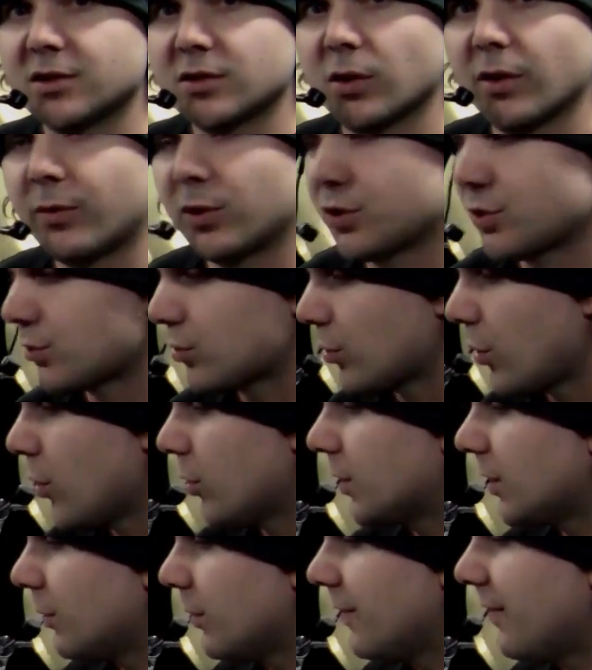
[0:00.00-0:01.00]
So every
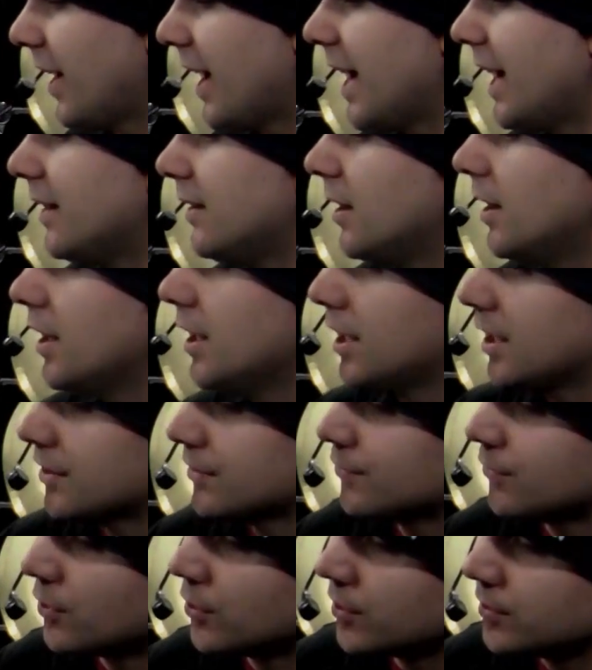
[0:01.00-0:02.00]
stroke that we've had has
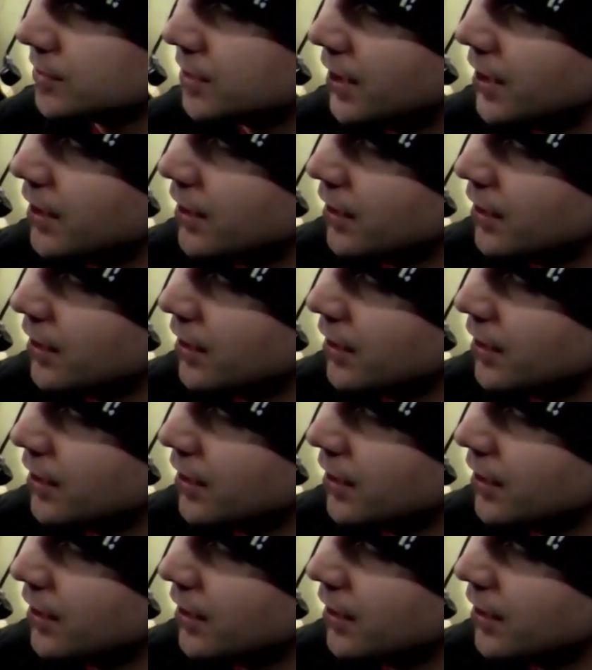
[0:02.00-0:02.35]
fallen